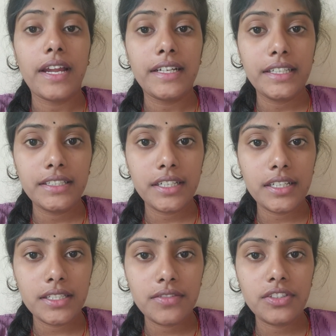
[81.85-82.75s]

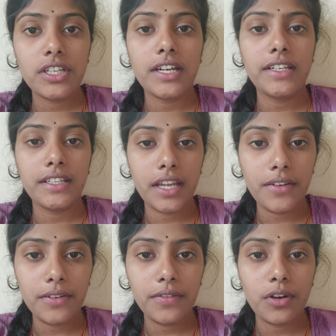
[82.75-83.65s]
antigens which are
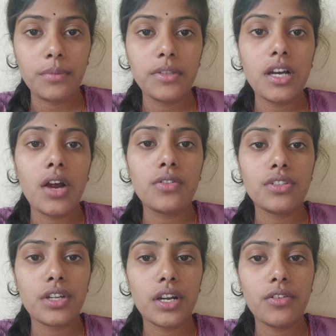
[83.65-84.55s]
derived from the
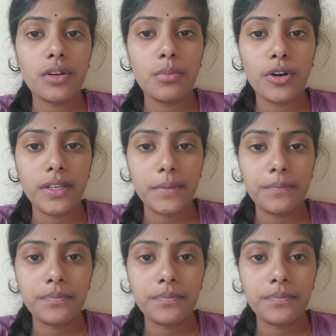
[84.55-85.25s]
outside our body.